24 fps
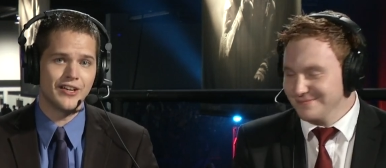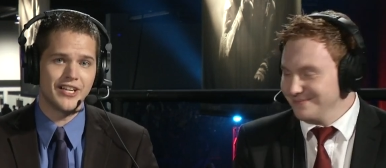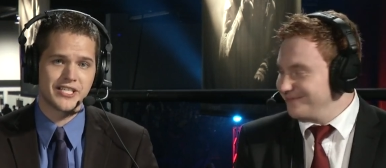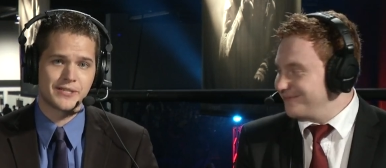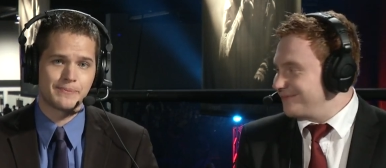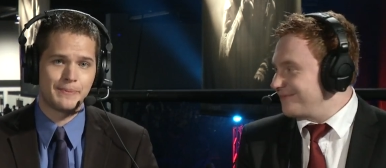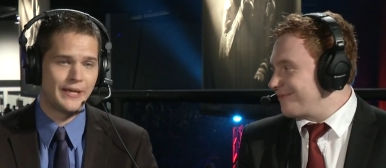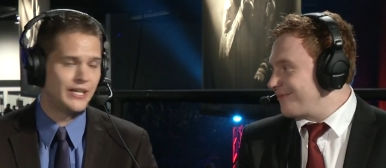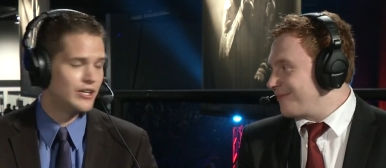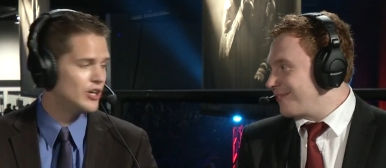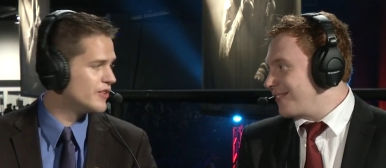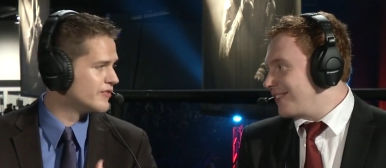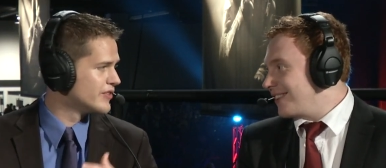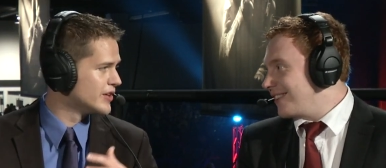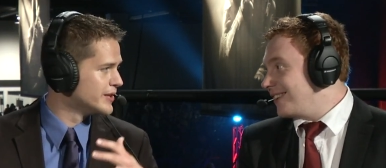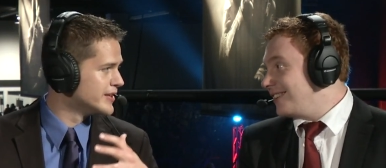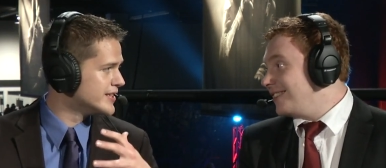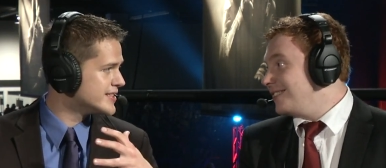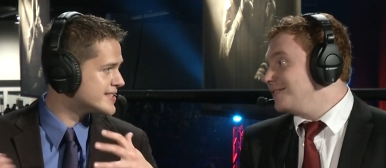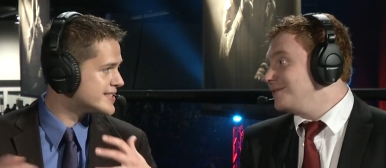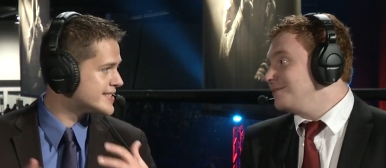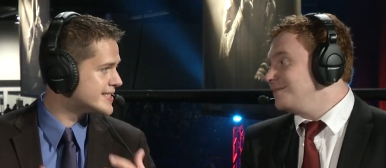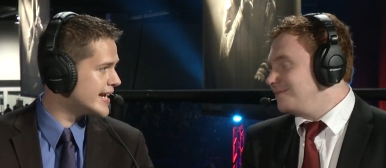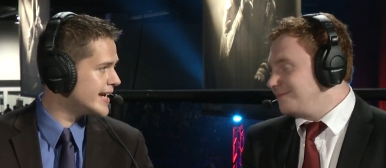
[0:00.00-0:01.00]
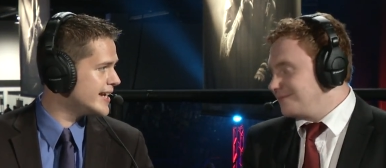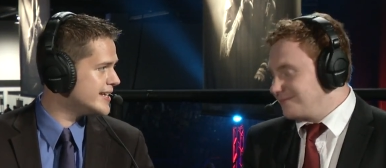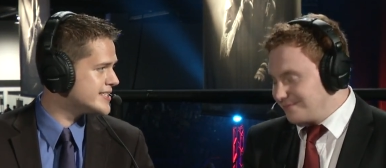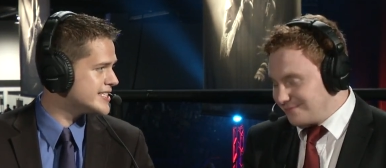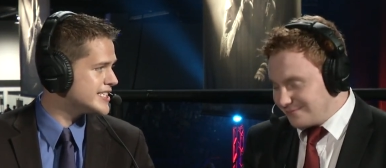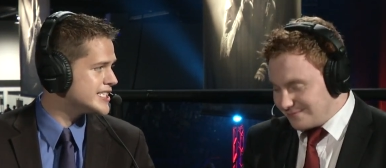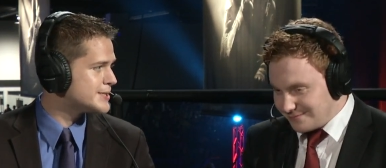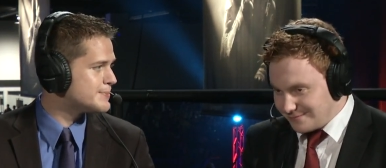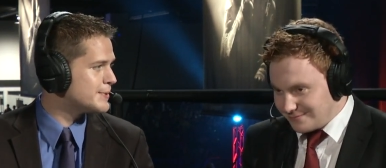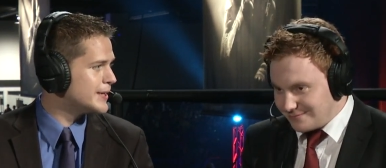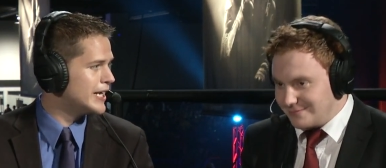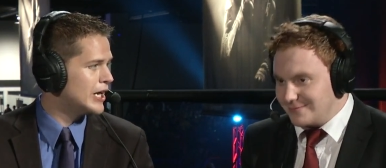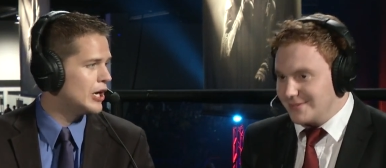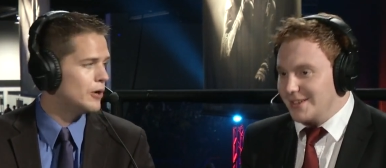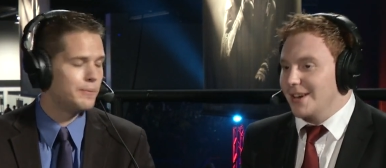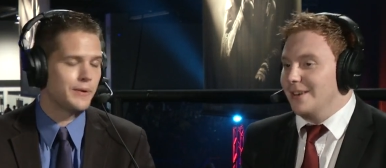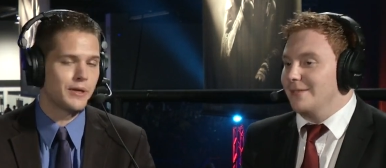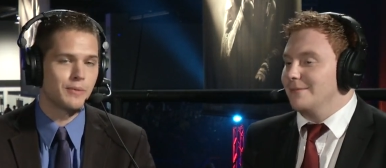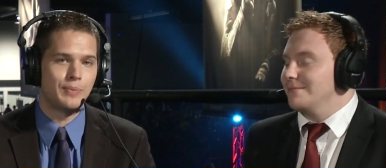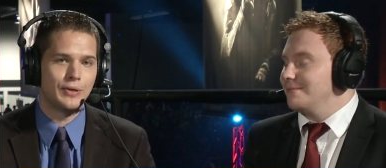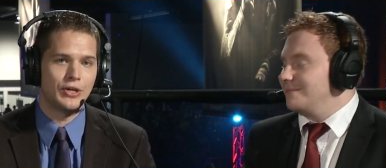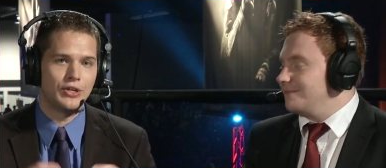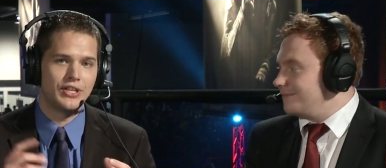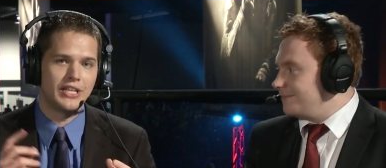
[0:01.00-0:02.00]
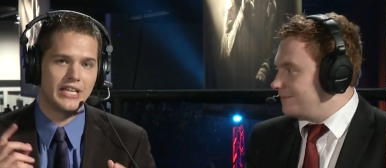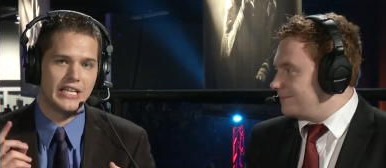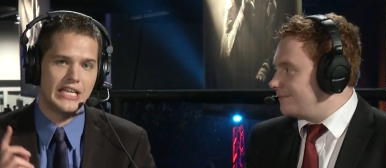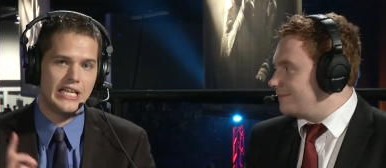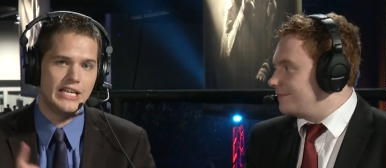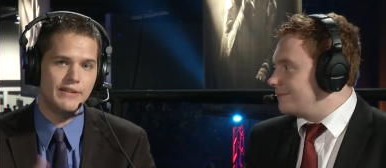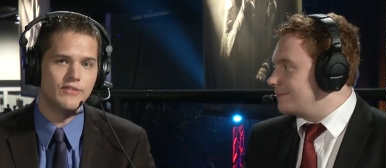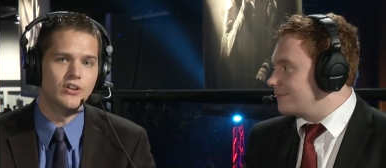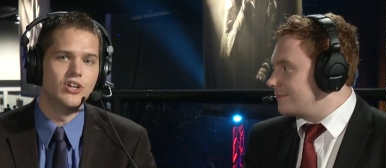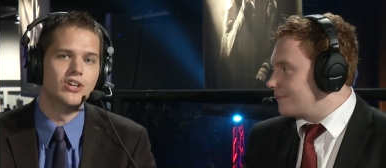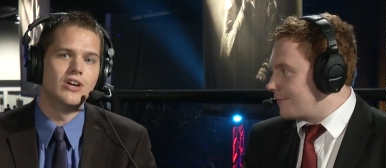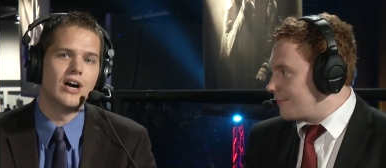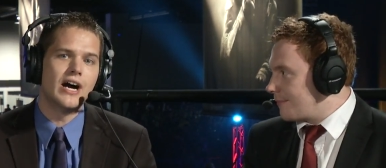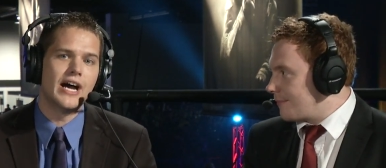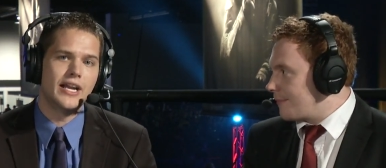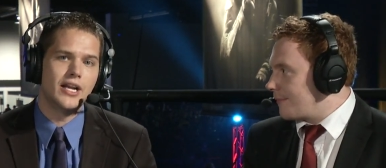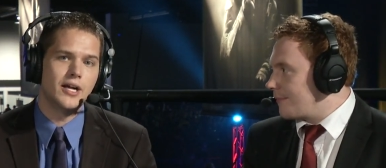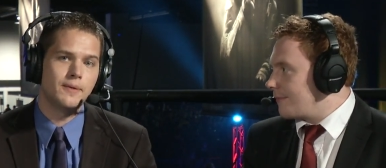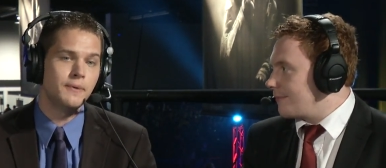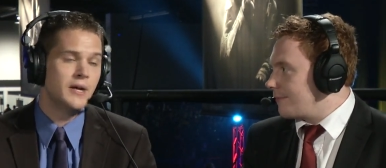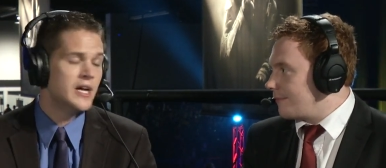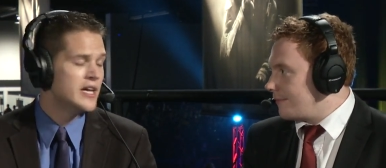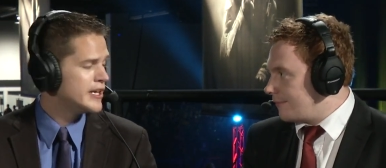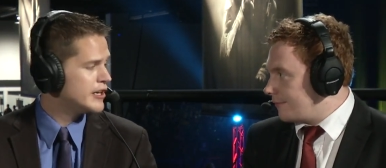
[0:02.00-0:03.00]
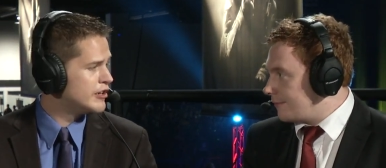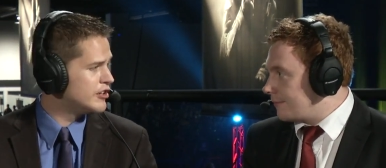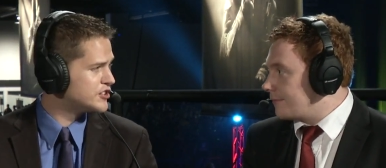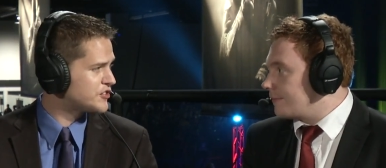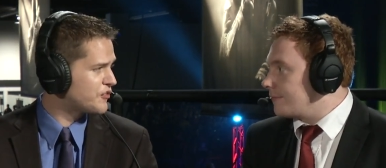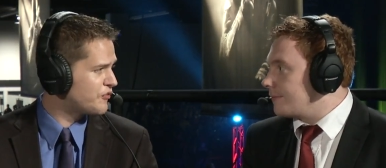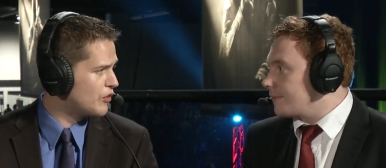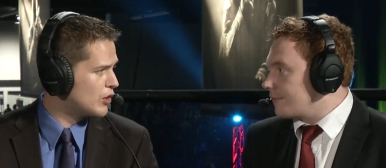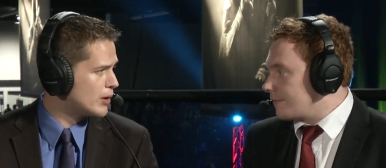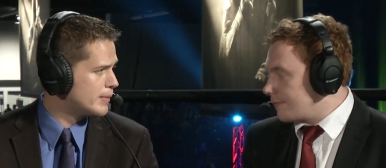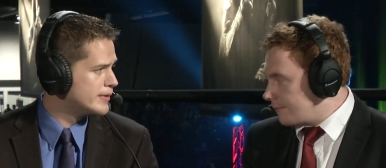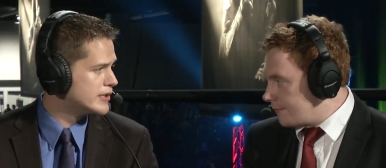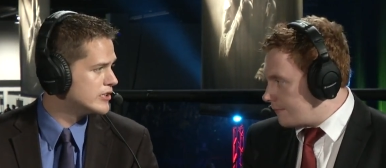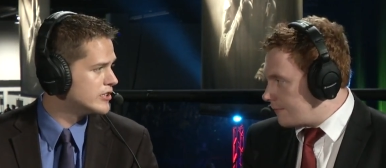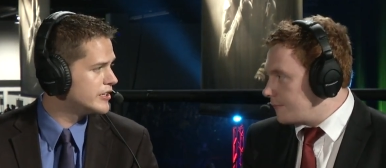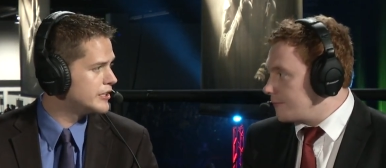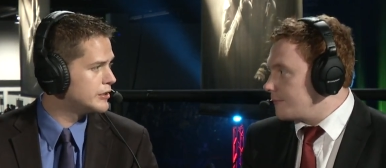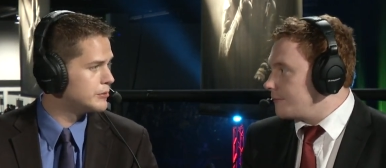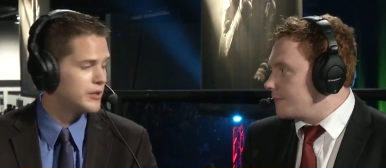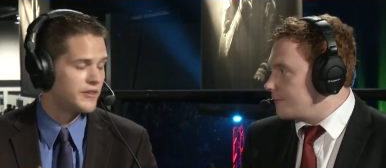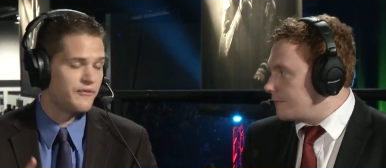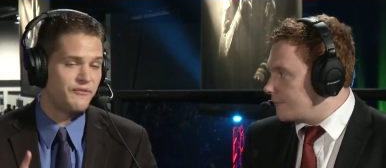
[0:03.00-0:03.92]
Speaker 1: has been over in the States. He's been helping build the EVIL lineup. He was formerly with